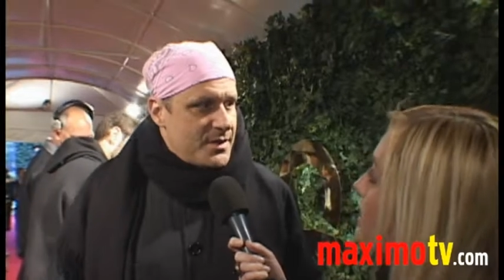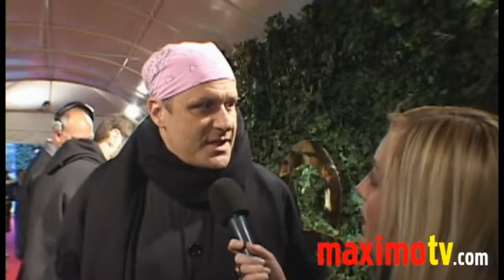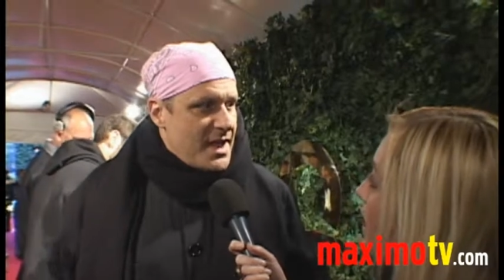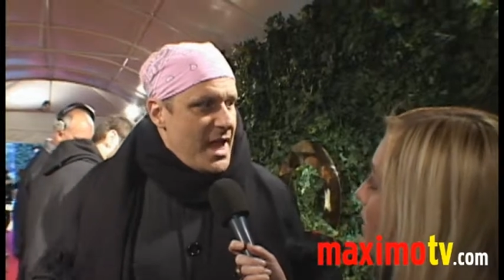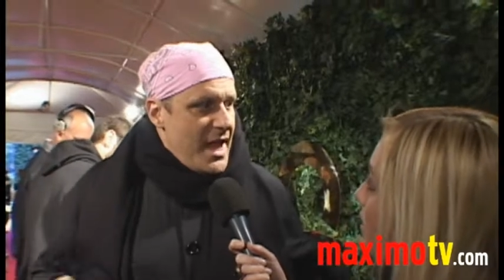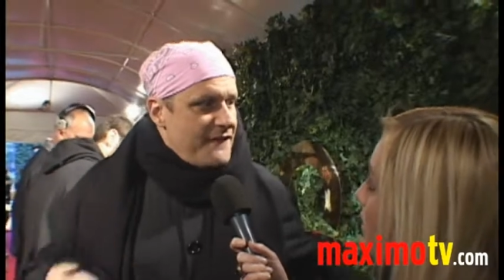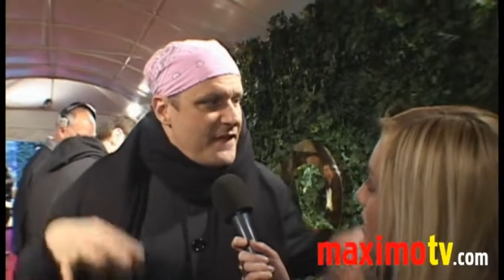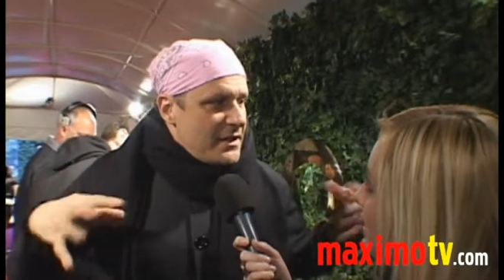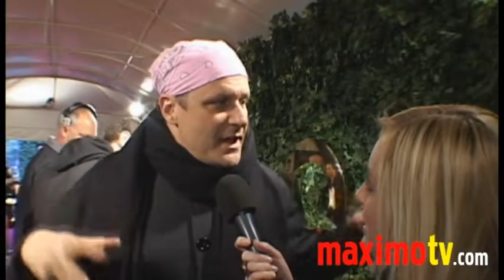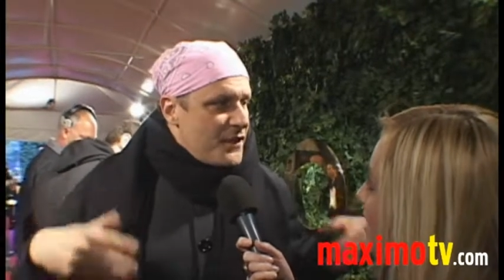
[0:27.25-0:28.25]
It was like, it
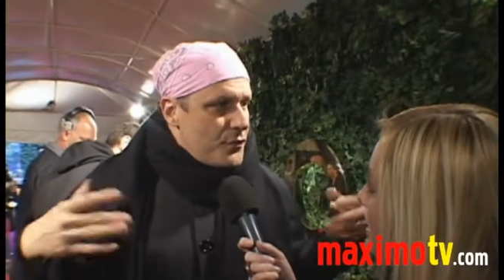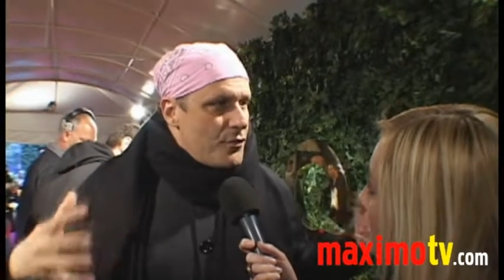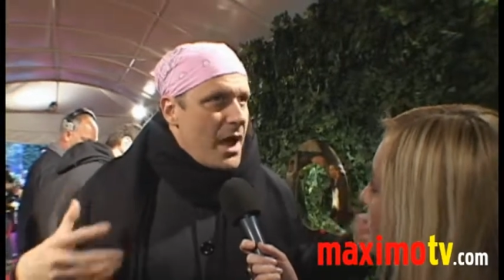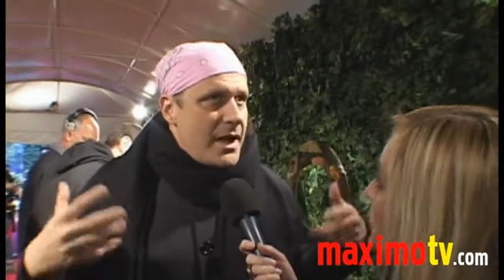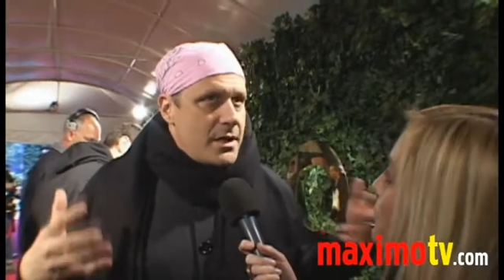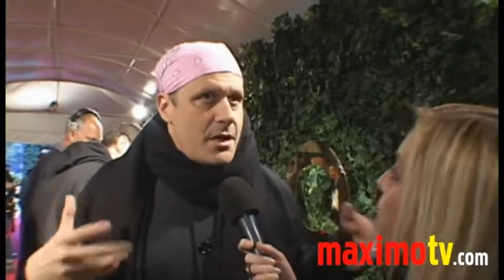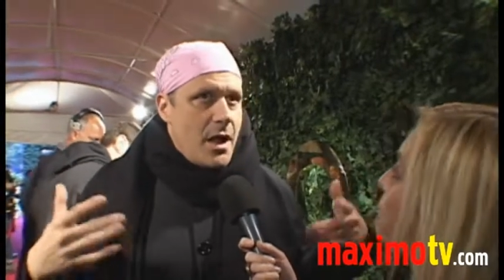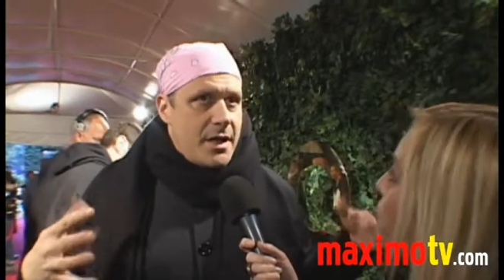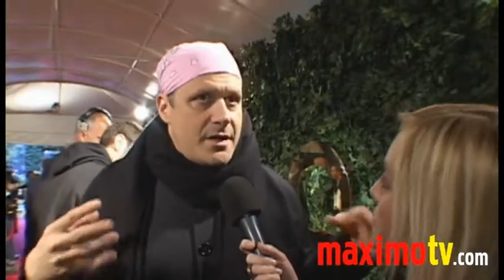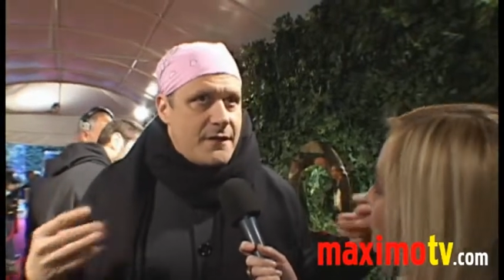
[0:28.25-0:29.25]
felt like the right
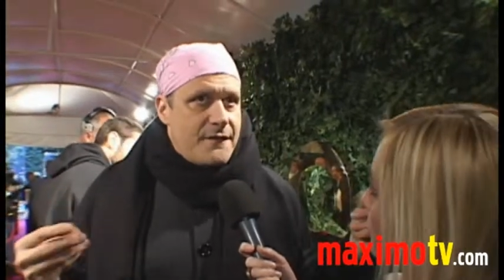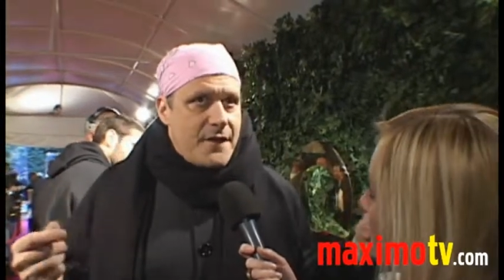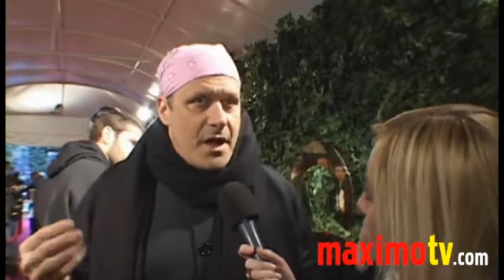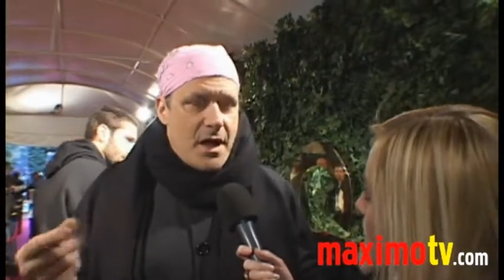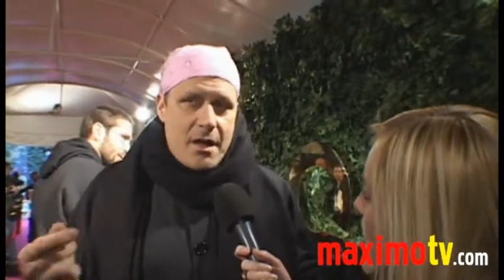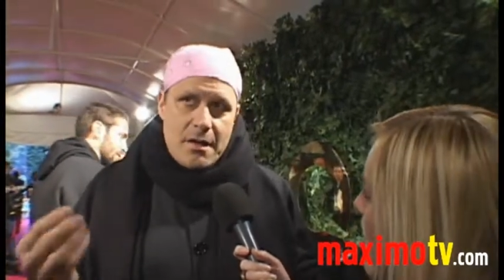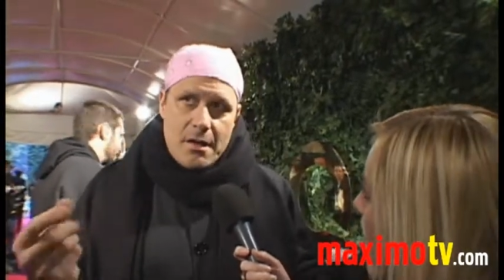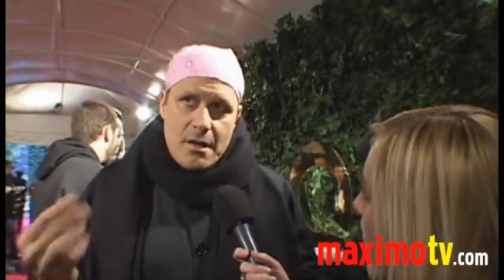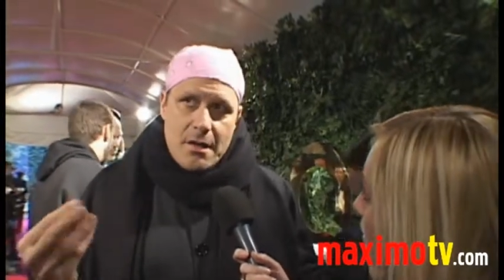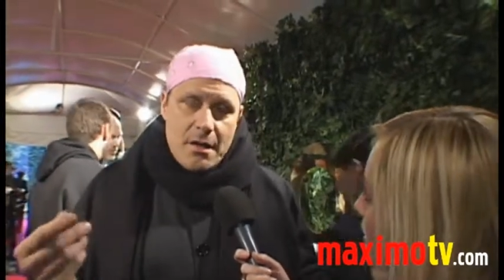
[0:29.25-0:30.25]
kind of. Uh
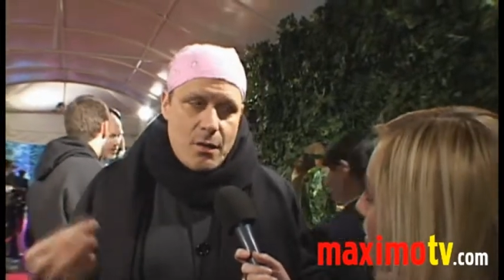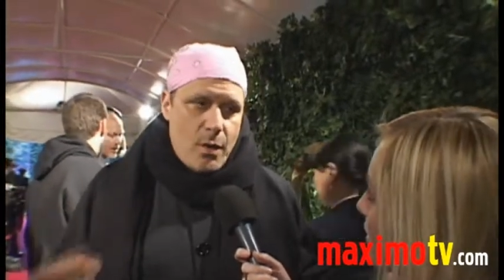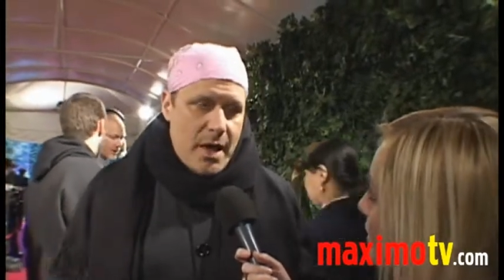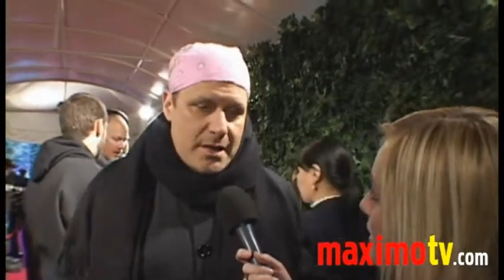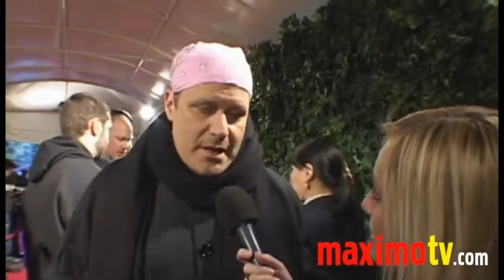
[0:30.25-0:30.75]
what?